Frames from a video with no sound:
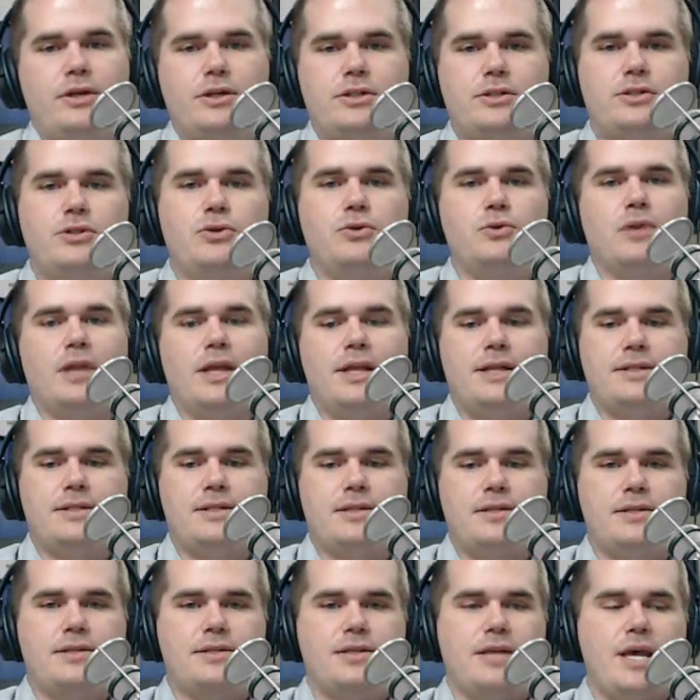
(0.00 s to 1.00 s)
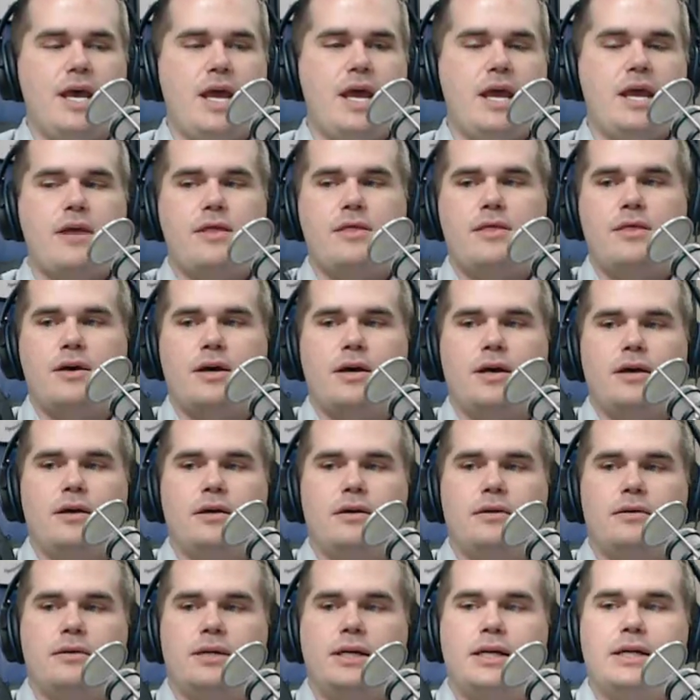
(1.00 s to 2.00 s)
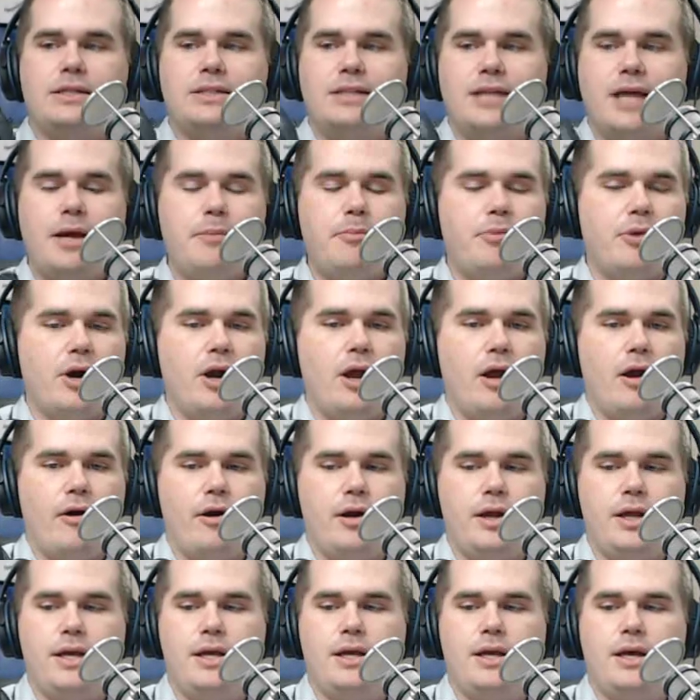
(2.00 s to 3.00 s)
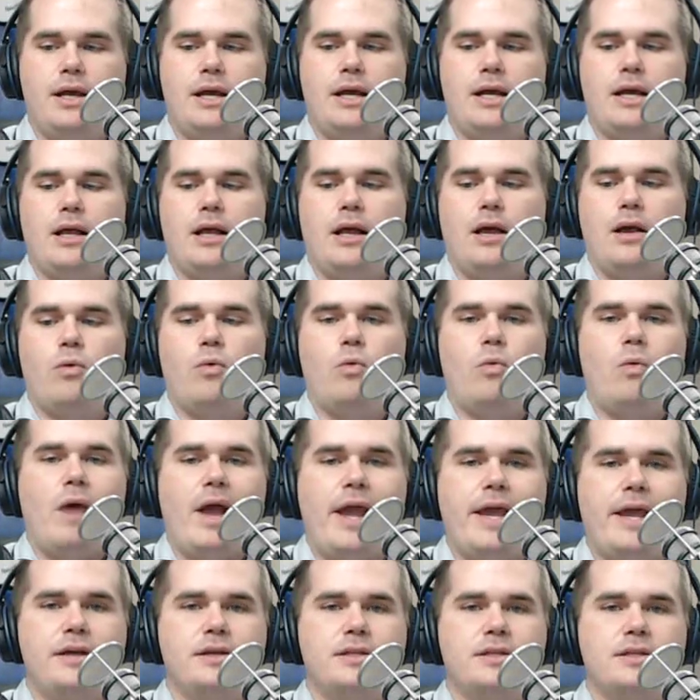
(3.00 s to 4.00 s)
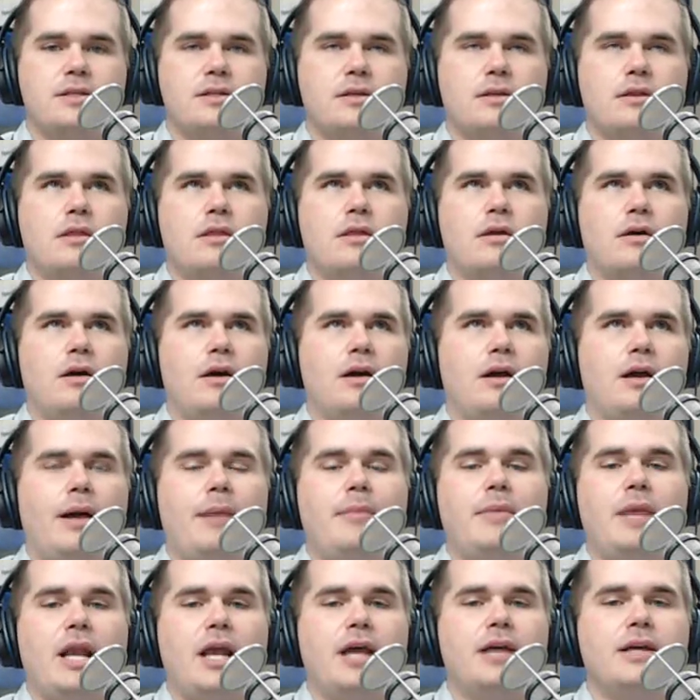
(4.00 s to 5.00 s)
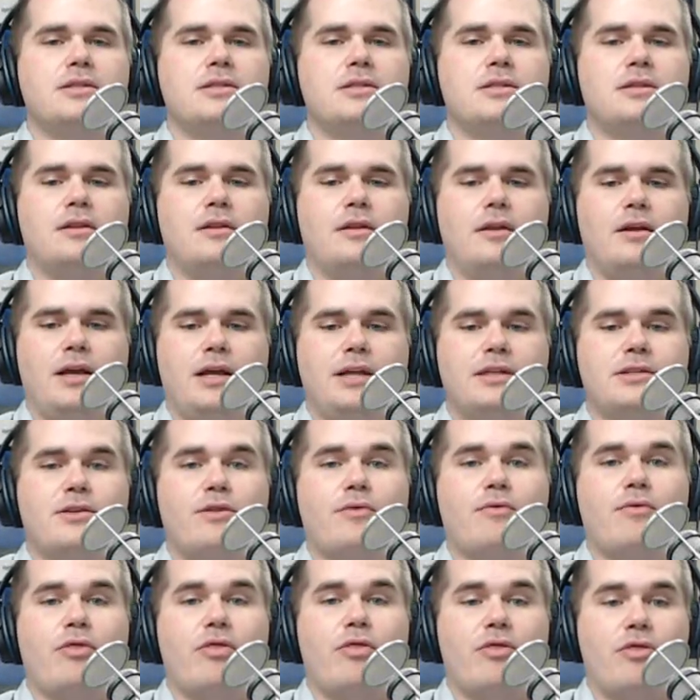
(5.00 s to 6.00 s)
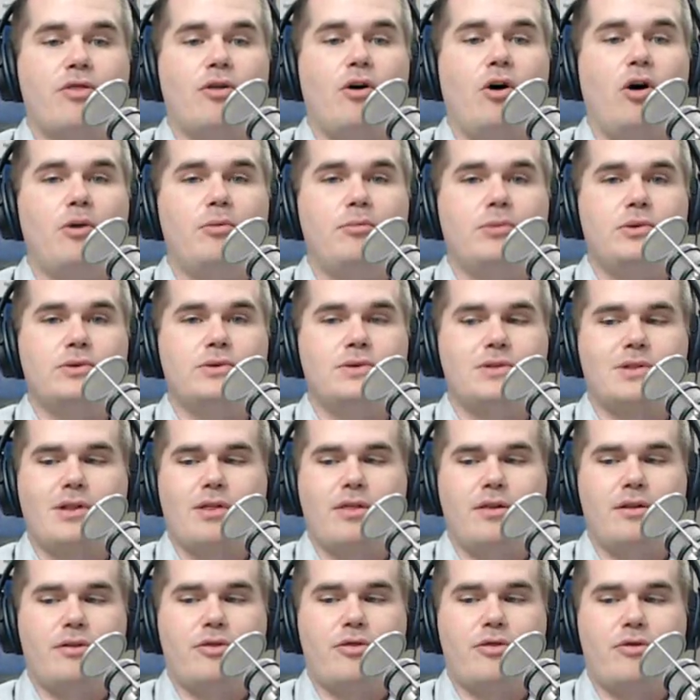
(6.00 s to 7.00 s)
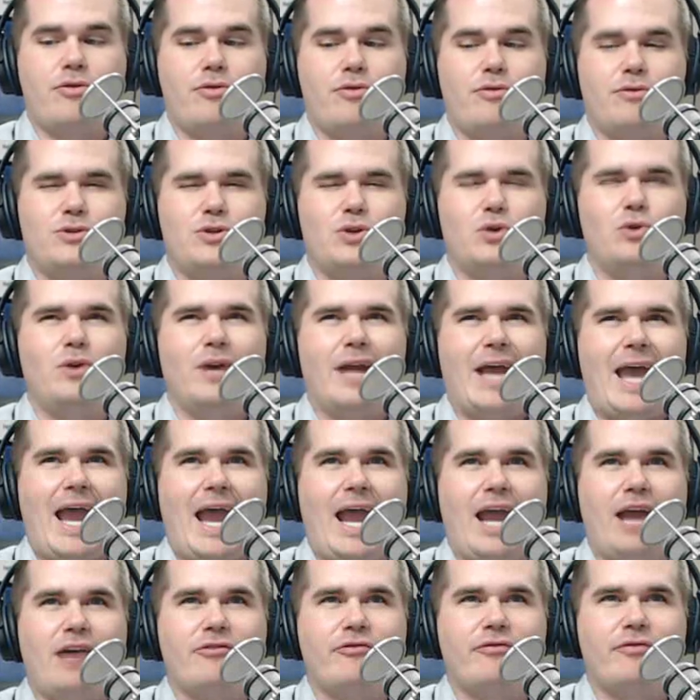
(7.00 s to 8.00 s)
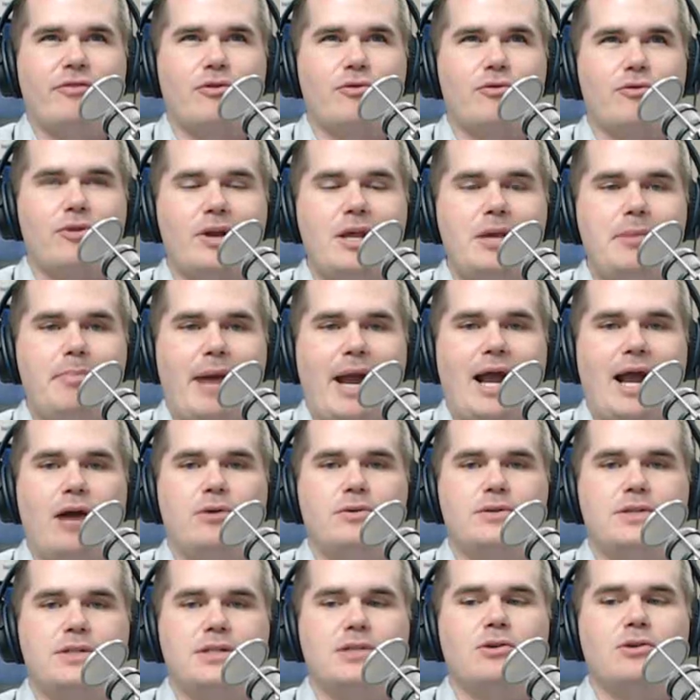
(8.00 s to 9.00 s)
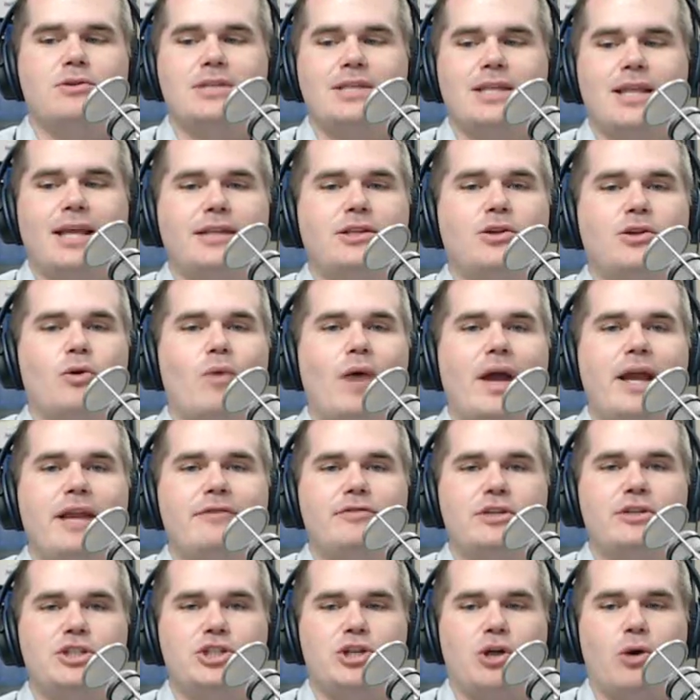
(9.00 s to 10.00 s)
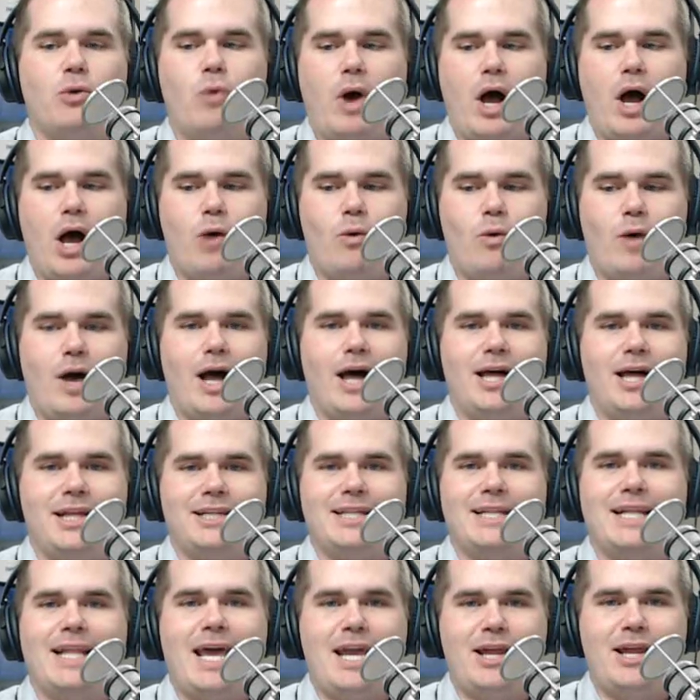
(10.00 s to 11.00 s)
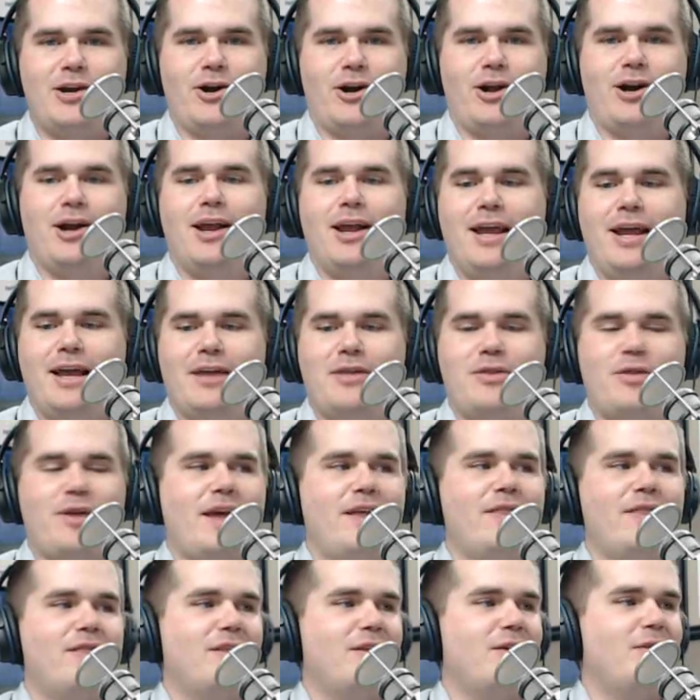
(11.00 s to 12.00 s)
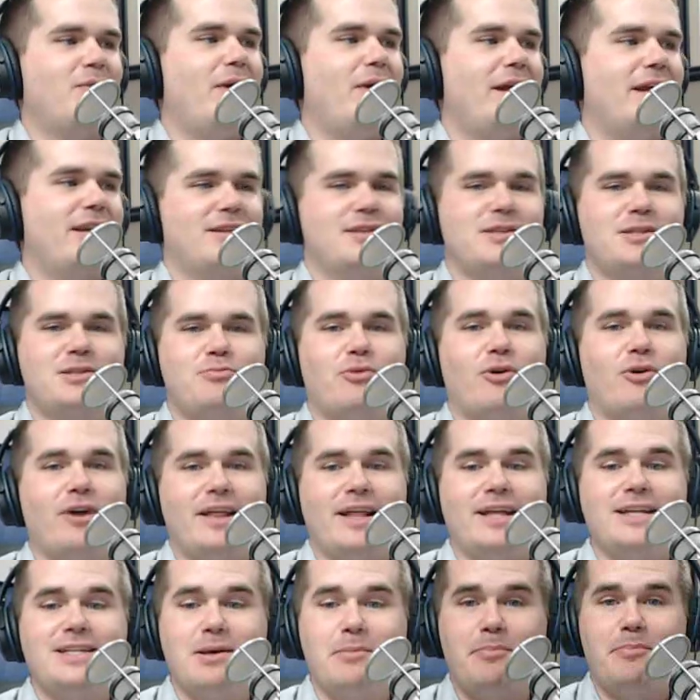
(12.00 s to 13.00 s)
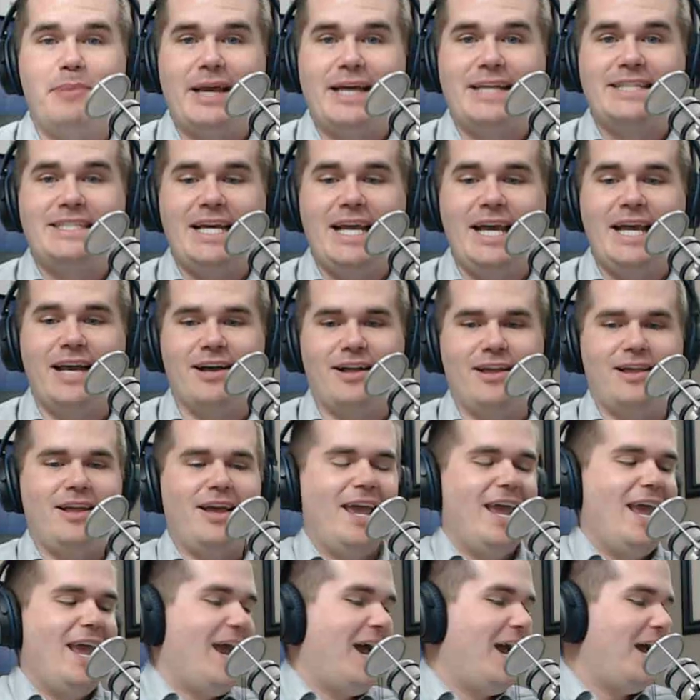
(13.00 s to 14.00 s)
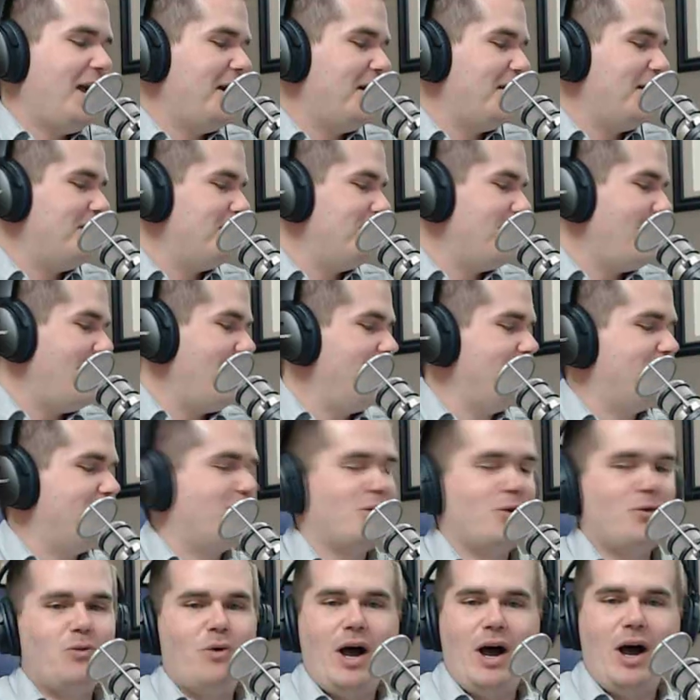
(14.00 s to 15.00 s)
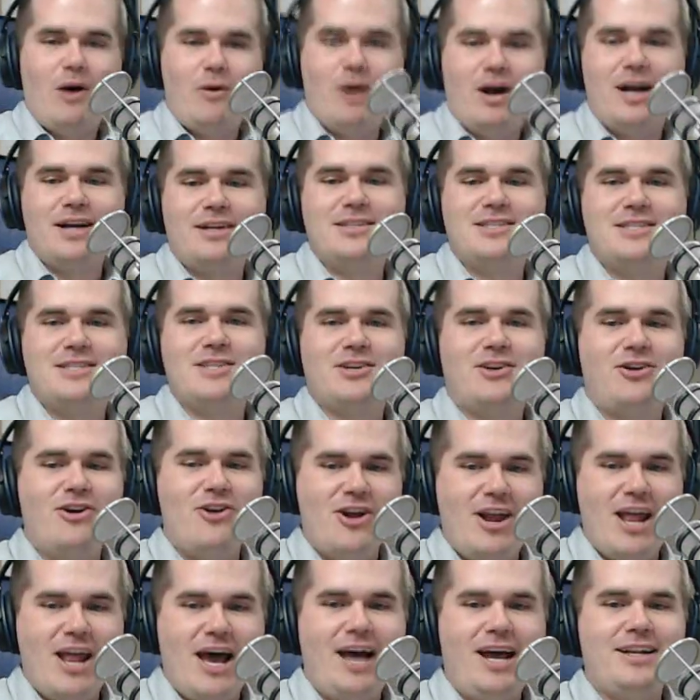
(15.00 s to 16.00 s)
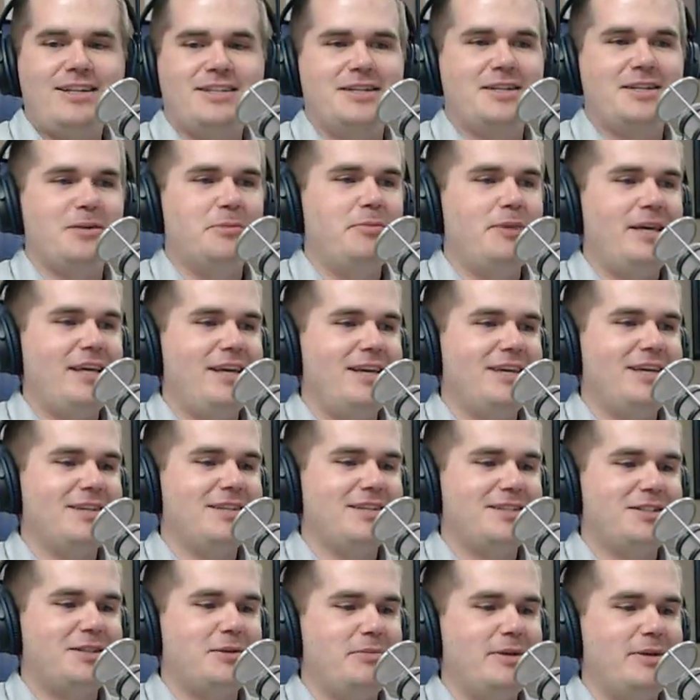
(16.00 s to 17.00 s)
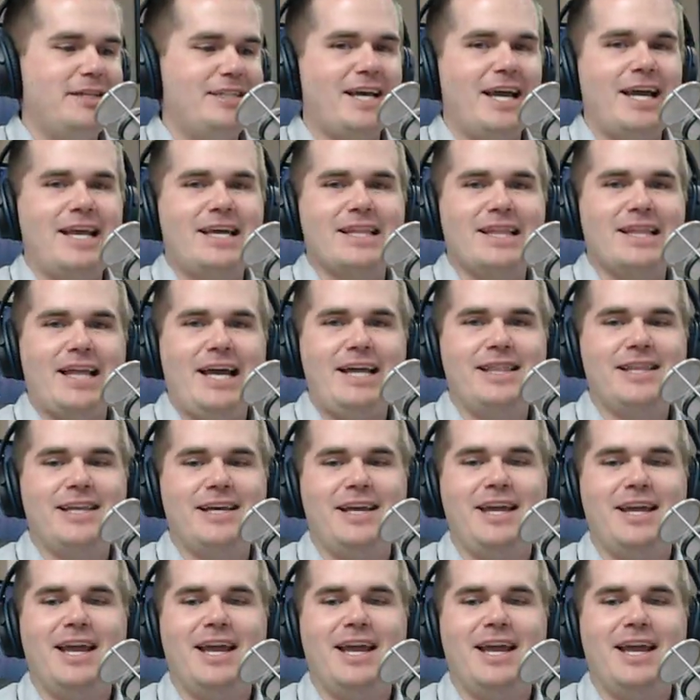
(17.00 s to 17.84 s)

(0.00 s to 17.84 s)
the two lenses. The contemporary weighs it's almost 2.5-3 pounds, so it's like the weight of a chihuahua lighter than the weight of the sport. That's a big deal. Chihuahuas are not to be taken lightly.